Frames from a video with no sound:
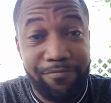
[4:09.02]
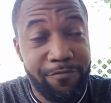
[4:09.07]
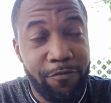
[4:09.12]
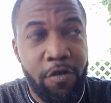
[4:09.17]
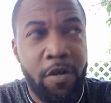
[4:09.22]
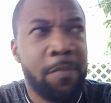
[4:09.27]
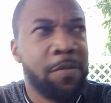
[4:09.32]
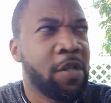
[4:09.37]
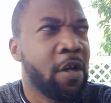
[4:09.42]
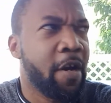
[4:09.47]

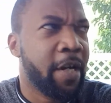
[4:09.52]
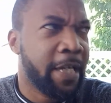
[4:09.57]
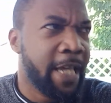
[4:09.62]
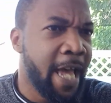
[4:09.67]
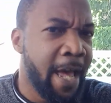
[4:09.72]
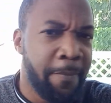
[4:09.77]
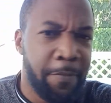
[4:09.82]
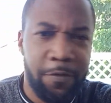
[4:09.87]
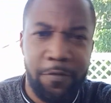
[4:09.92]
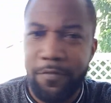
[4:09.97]
Well, I'm sorry,
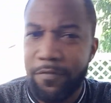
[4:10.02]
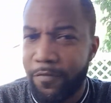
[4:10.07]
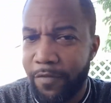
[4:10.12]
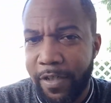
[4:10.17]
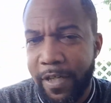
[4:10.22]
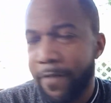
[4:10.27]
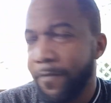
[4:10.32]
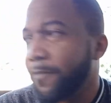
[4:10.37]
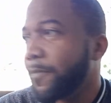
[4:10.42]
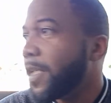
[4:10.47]
capital,
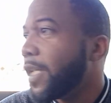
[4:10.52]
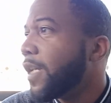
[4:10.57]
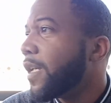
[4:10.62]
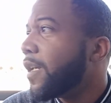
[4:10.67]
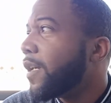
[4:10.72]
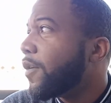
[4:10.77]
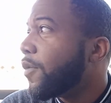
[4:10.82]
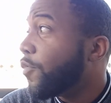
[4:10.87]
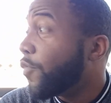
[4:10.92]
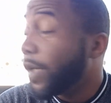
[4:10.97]
whatever.
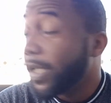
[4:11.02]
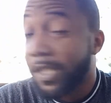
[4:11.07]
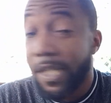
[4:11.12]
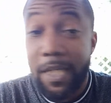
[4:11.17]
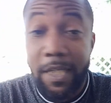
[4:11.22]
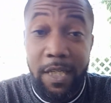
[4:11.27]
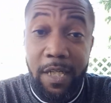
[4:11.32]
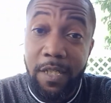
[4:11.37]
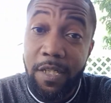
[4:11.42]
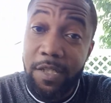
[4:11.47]
Once
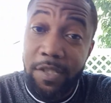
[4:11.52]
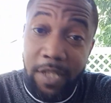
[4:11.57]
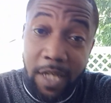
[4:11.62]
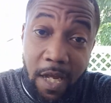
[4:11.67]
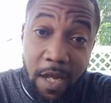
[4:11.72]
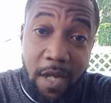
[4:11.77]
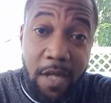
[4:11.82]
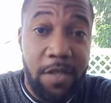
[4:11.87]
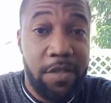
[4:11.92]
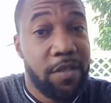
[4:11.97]
I get this
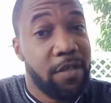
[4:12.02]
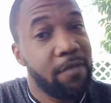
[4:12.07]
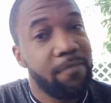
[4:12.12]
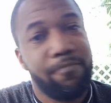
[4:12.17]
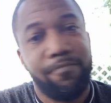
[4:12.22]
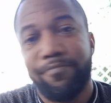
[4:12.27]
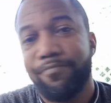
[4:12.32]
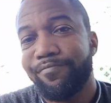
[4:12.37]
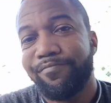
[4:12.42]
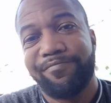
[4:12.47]
cash,
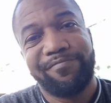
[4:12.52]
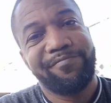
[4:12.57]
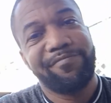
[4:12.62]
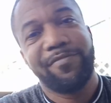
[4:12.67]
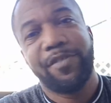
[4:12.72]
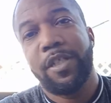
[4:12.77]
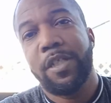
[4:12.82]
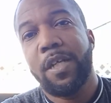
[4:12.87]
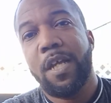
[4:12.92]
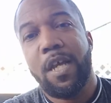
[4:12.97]

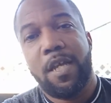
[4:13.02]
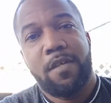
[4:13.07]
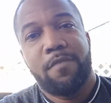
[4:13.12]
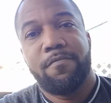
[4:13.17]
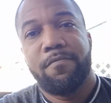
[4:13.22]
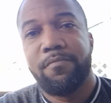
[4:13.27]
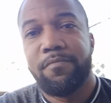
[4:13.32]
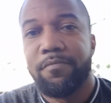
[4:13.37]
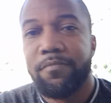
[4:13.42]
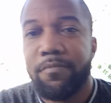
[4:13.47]
good
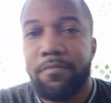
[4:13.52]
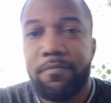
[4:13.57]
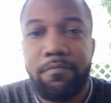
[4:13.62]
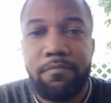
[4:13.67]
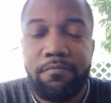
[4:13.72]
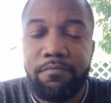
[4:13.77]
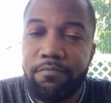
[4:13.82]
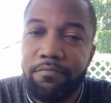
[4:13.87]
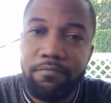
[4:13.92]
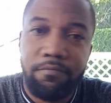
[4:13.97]
night.
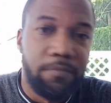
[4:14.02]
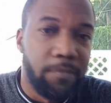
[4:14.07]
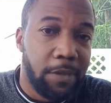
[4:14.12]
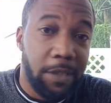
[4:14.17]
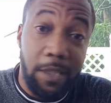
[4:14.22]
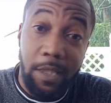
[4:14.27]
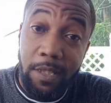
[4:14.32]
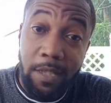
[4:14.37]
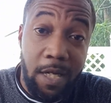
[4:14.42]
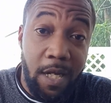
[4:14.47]

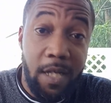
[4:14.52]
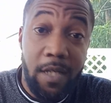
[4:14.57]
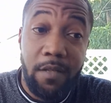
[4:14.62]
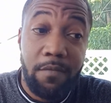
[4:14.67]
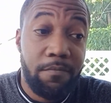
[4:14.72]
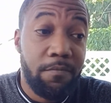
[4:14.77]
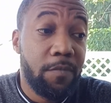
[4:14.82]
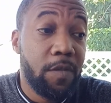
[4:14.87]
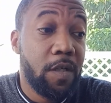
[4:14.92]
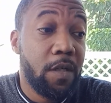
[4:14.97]
Good
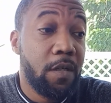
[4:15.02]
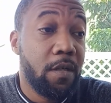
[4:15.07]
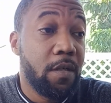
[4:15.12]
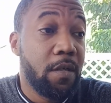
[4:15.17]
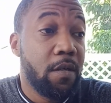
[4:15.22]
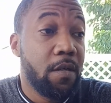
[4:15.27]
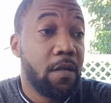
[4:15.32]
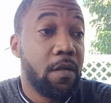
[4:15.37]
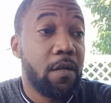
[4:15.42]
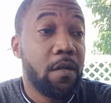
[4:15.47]
night.
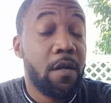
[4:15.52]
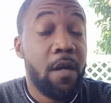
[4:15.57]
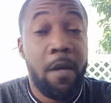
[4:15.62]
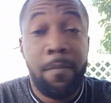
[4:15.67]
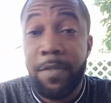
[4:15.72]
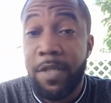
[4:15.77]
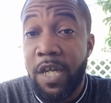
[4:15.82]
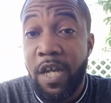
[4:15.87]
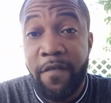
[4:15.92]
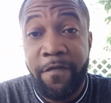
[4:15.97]

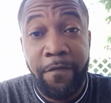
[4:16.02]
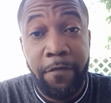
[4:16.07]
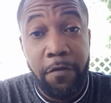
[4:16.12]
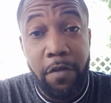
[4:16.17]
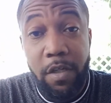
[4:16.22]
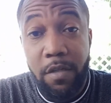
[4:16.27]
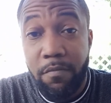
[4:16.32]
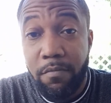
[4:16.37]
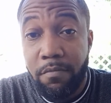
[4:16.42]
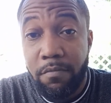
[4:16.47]
I'm debt
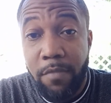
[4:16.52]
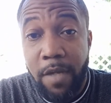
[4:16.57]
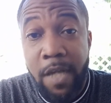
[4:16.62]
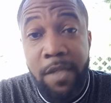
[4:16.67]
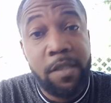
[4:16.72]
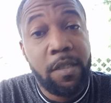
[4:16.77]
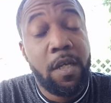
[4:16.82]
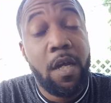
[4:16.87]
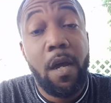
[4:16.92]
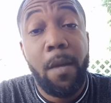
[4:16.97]
free
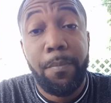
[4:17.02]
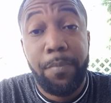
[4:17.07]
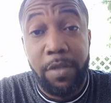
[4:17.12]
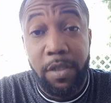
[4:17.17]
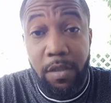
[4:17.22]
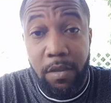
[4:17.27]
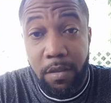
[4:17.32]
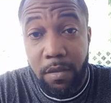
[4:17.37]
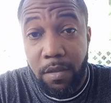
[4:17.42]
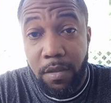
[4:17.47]
as a
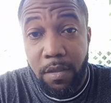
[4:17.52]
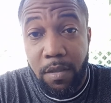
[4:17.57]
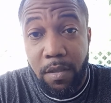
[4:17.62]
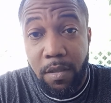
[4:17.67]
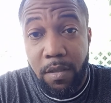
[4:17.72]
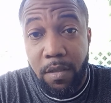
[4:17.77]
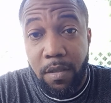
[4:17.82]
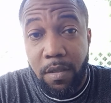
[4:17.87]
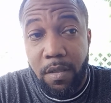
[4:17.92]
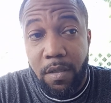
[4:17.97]
company.
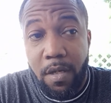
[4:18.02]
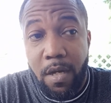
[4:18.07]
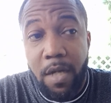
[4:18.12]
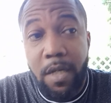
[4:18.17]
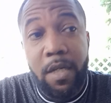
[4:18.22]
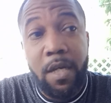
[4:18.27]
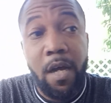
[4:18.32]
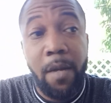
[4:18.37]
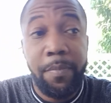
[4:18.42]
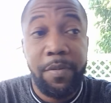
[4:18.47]

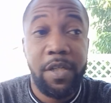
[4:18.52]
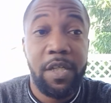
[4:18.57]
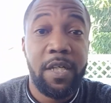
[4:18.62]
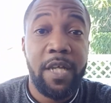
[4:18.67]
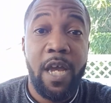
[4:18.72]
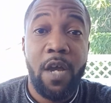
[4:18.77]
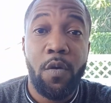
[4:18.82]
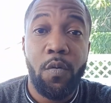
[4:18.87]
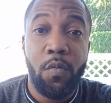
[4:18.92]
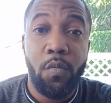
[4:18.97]
A company
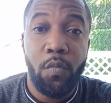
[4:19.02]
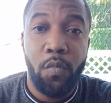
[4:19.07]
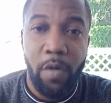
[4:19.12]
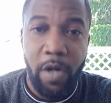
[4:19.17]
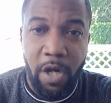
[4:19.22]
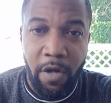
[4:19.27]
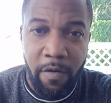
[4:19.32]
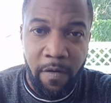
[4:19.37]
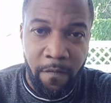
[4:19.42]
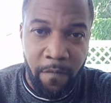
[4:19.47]
that
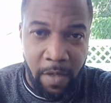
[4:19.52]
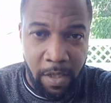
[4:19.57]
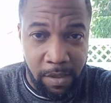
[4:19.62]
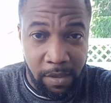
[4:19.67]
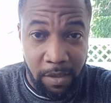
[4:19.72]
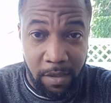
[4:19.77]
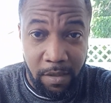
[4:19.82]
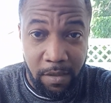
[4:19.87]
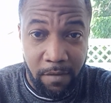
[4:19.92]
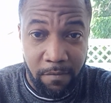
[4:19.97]
we're
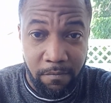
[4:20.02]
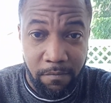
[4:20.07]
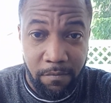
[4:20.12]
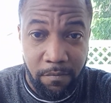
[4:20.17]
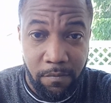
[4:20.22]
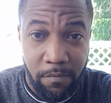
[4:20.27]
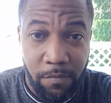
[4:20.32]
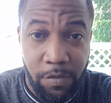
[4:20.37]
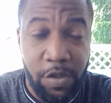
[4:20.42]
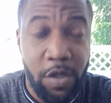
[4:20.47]
invested in.
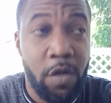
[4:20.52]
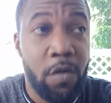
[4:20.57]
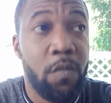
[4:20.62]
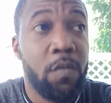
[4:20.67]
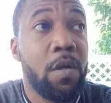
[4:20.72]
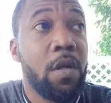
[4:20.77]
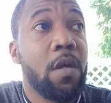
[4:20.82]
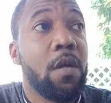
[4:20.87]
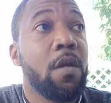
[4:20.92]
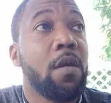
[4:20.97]

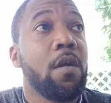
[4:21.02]
So,